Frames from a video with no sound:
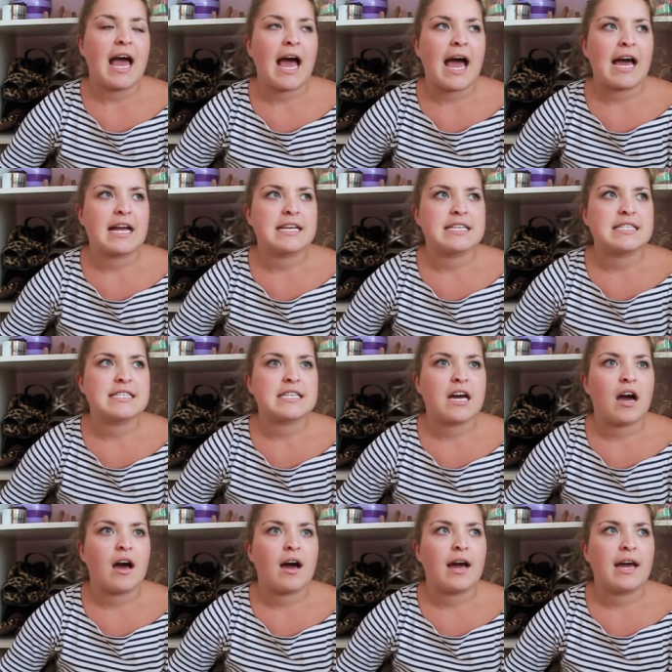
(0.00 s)
and
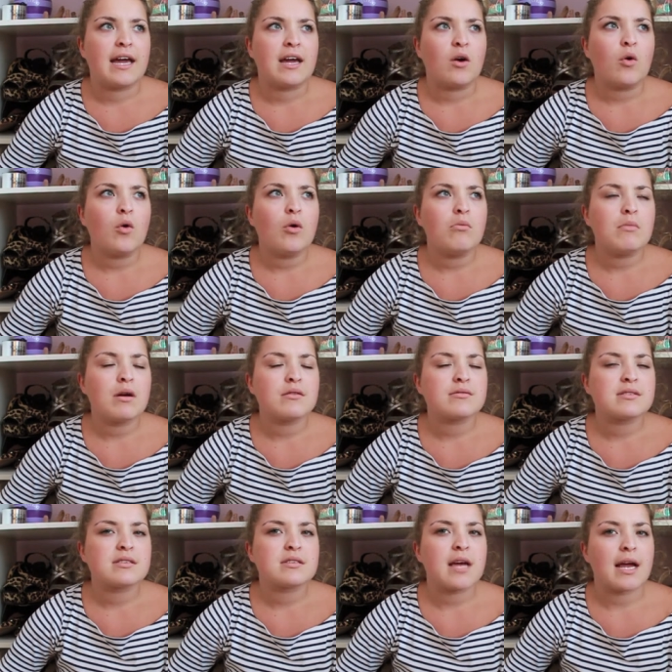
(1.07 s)
I
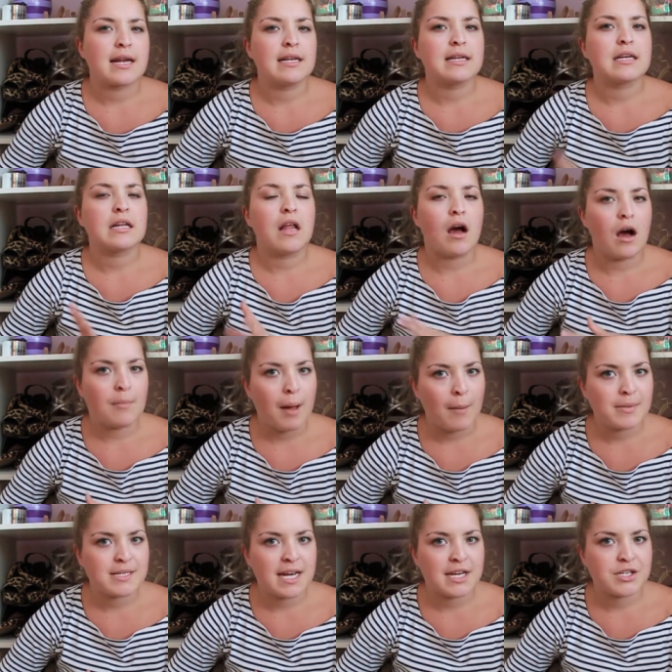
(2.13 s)
almost had a little heart
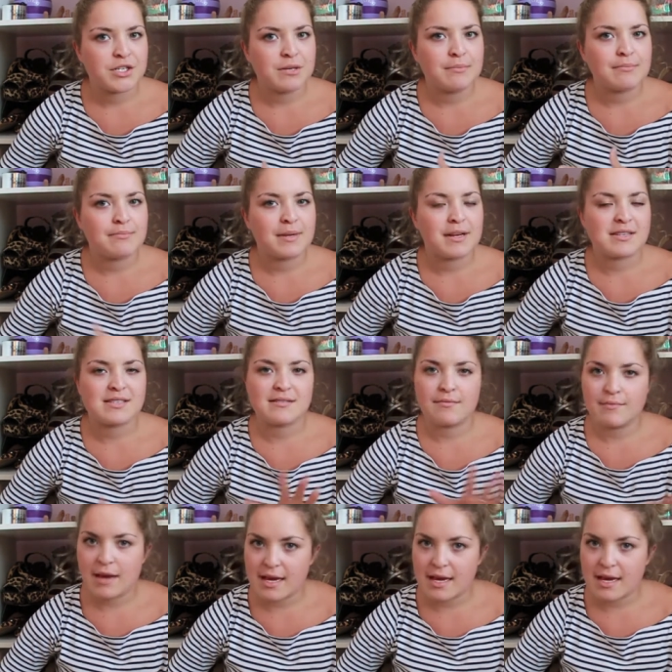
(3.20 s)
palpitation because,